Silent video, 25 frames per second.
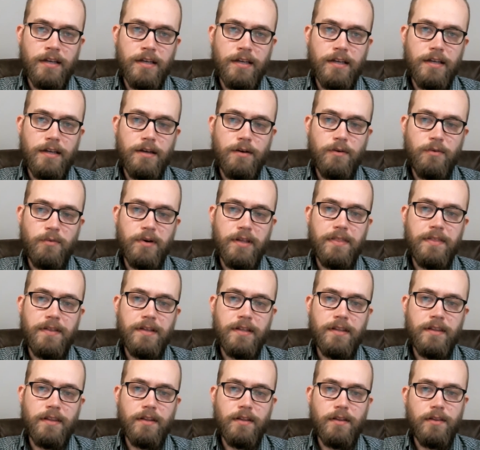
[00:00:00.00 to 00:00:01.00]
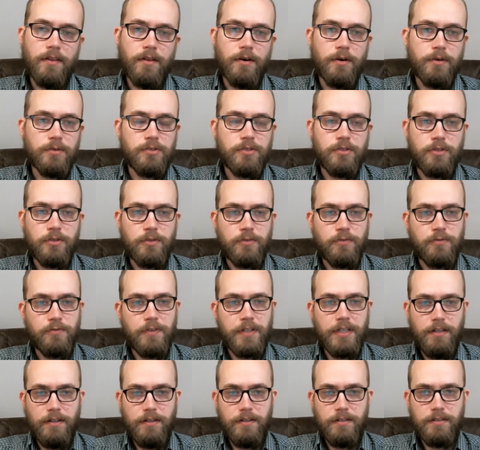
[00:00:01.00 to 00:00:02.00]
within those two
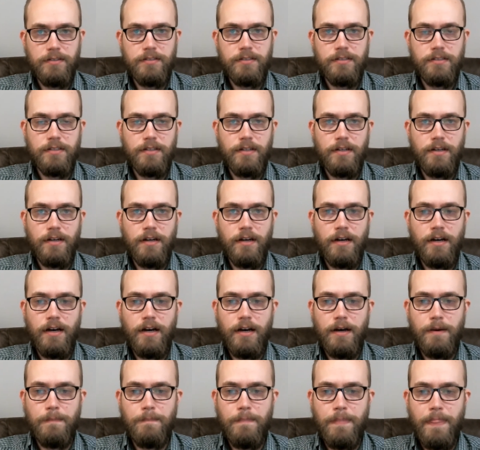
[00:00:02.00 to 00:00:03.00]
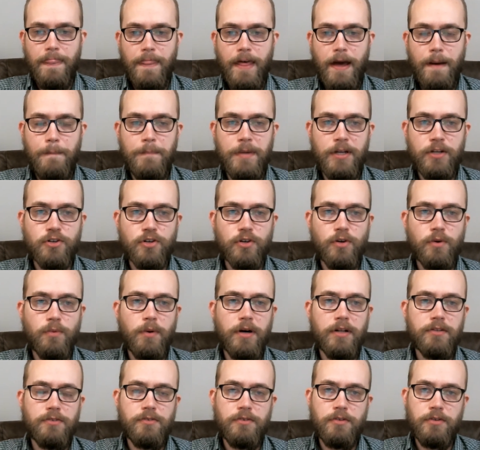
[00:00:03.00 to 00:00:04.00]
fields that Mitchell
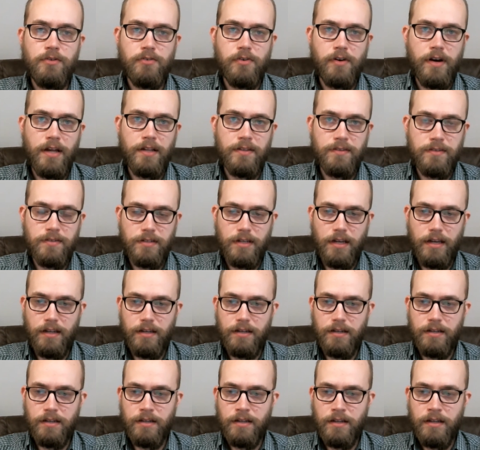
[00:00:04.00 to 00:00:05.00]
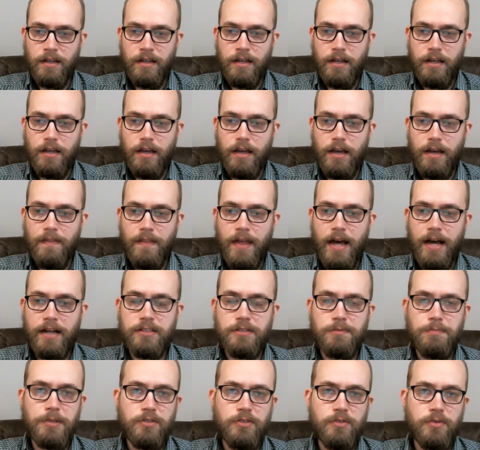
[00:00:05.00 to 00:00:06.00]
wants to transcend, and that's
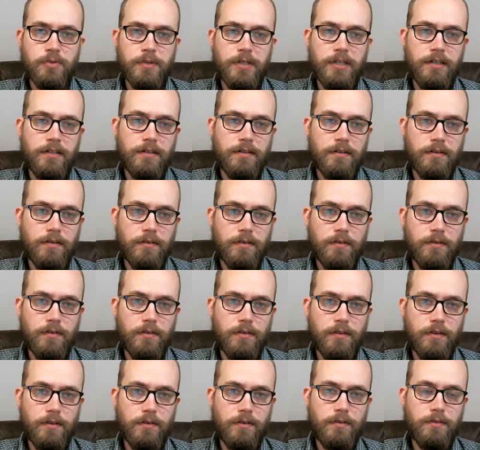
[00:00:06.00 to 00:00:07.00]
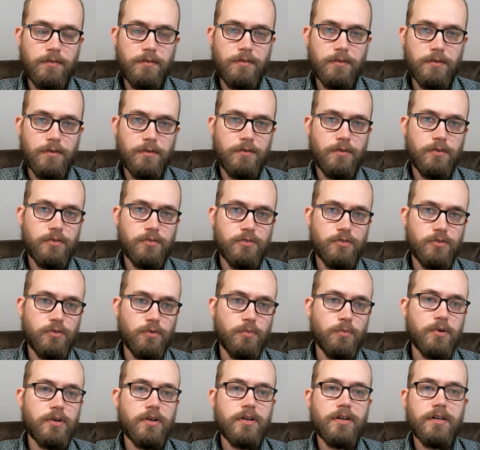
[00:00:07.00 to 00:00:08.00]
between just the
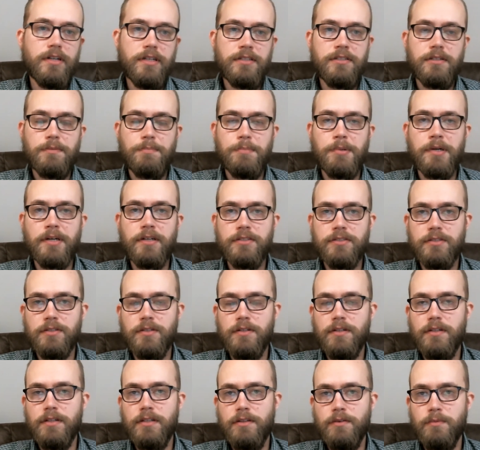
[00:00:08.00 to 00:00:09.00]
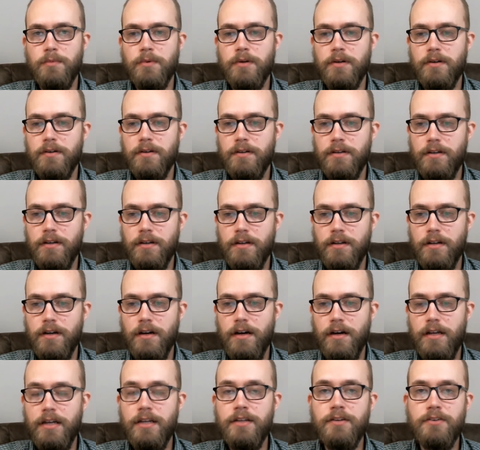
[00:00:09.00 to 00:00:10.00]
word interpersonal and the word
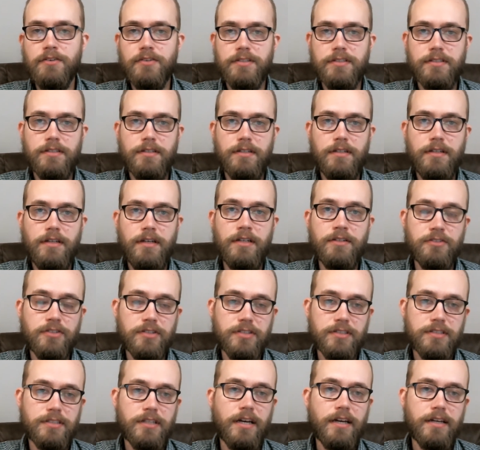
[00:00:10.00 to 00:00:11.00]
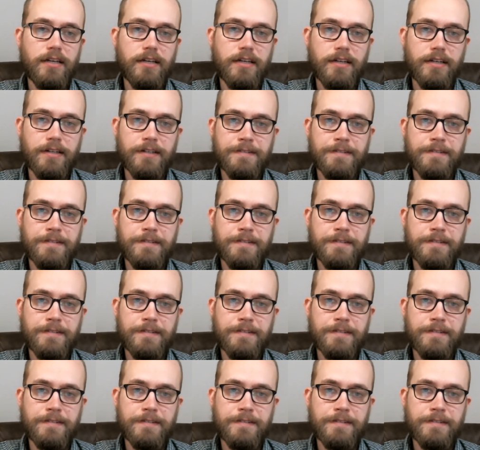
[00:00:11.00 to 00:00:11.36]
intrapsychic.